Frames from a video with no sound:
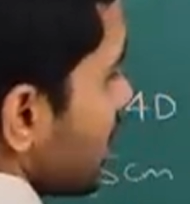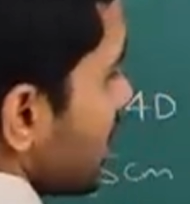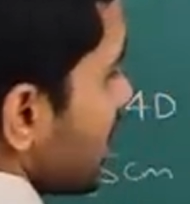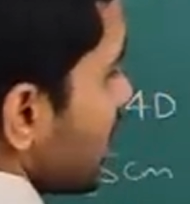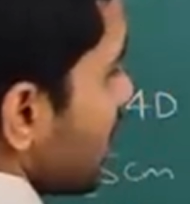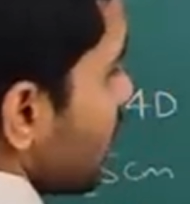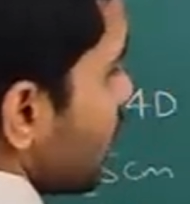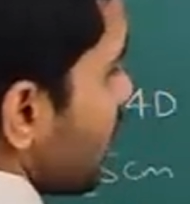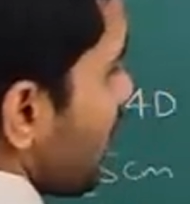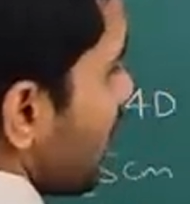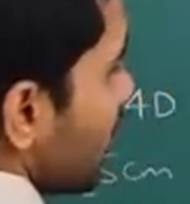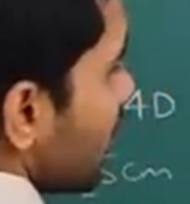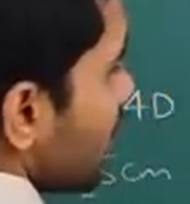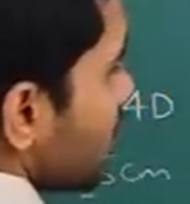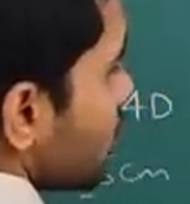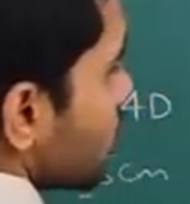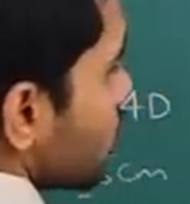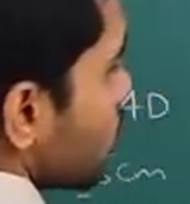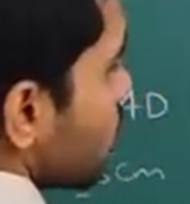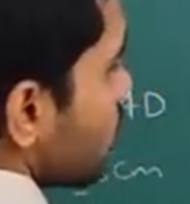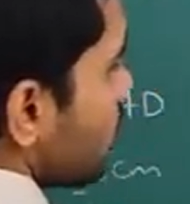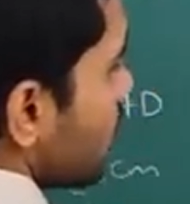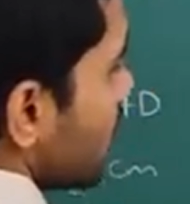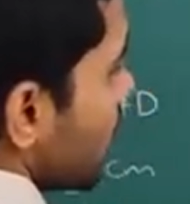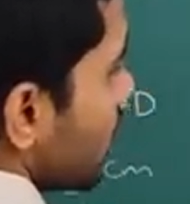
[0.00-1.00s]
then the power
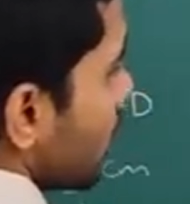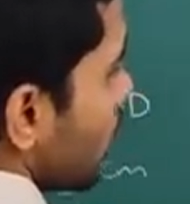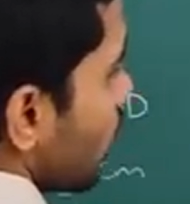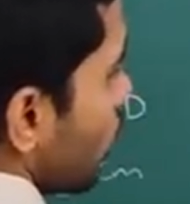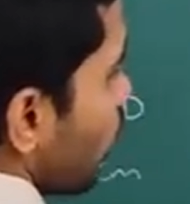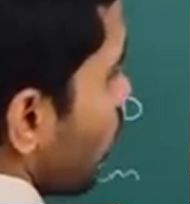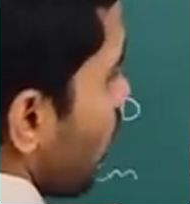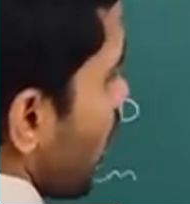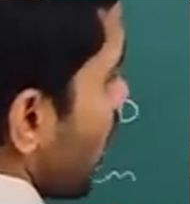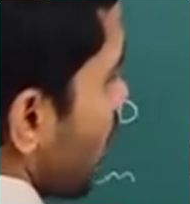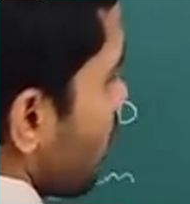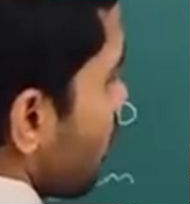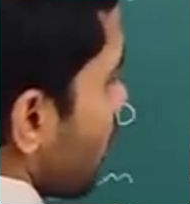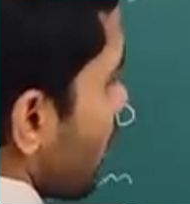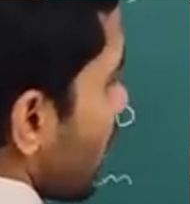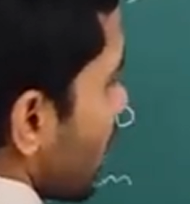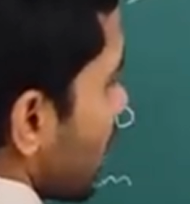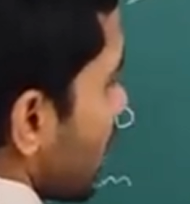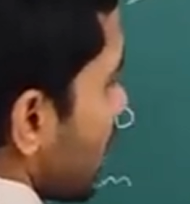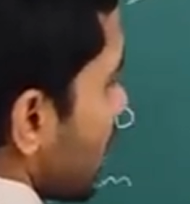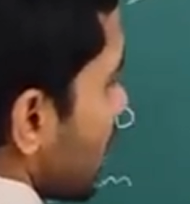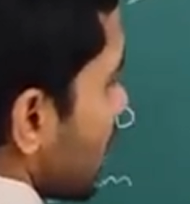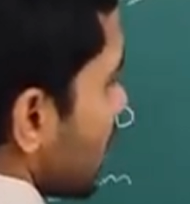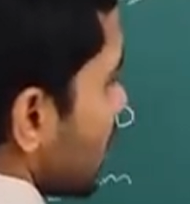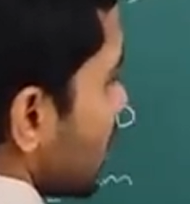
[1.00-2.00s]
should be 1
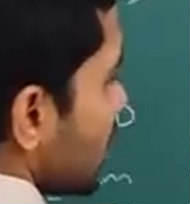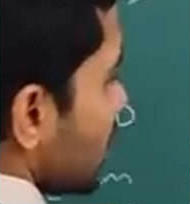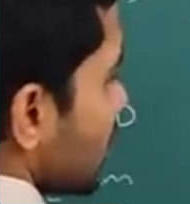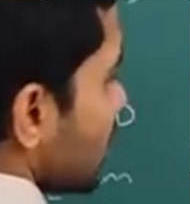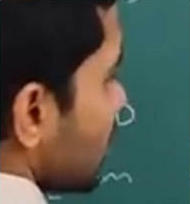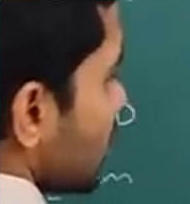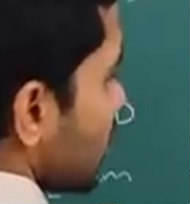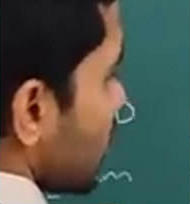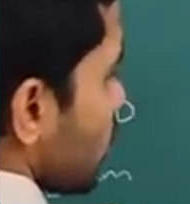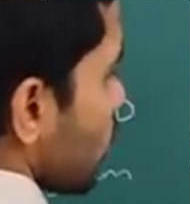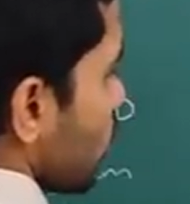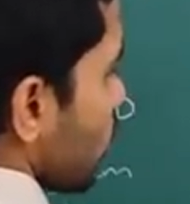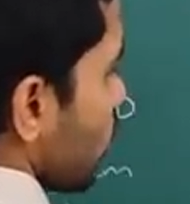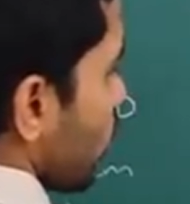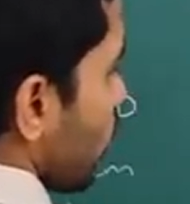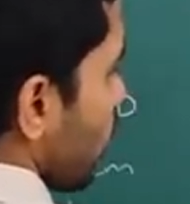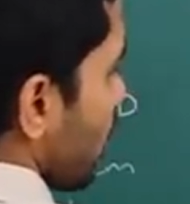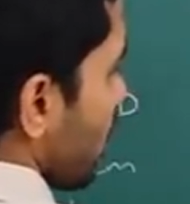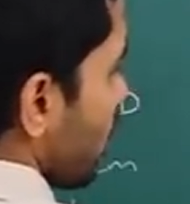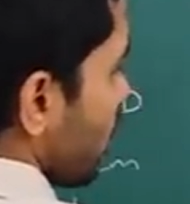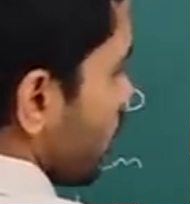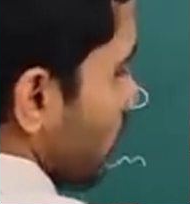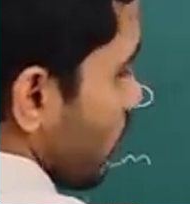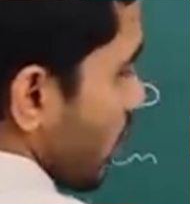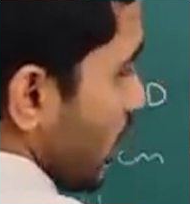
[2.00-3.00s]
by
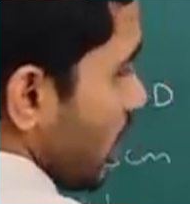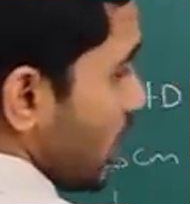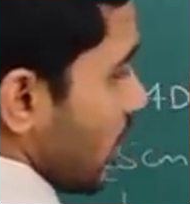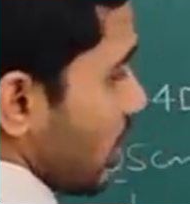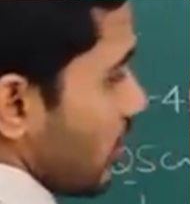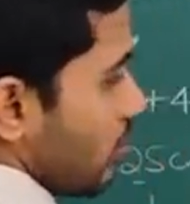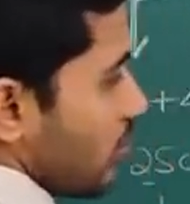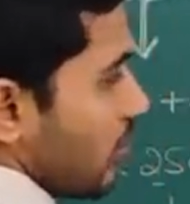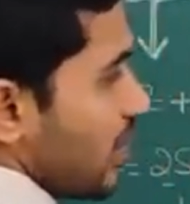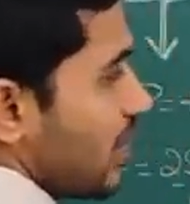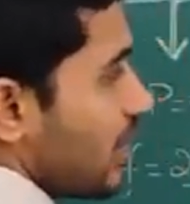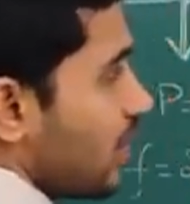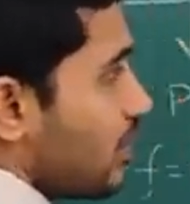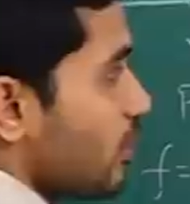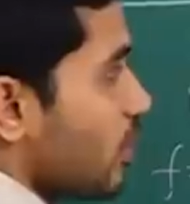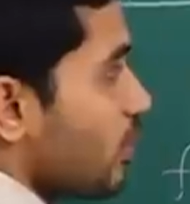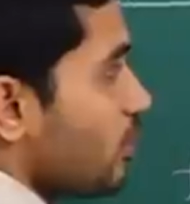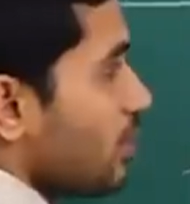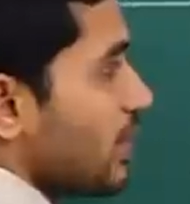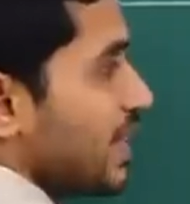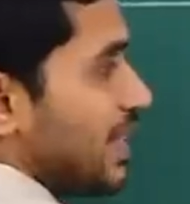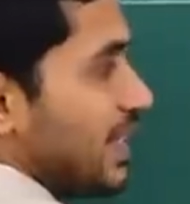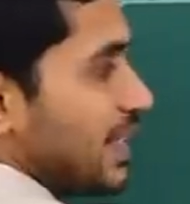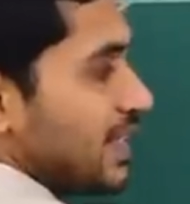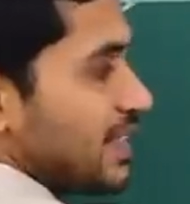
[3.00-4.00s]
0.1. But
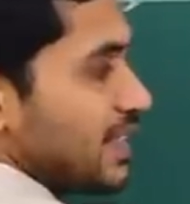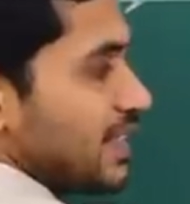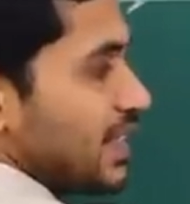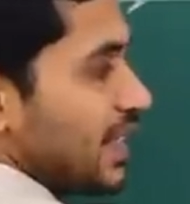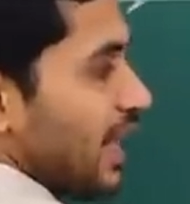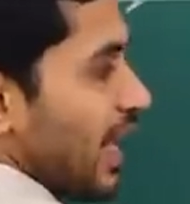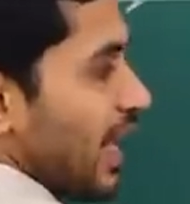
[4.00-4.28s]
remember, it is a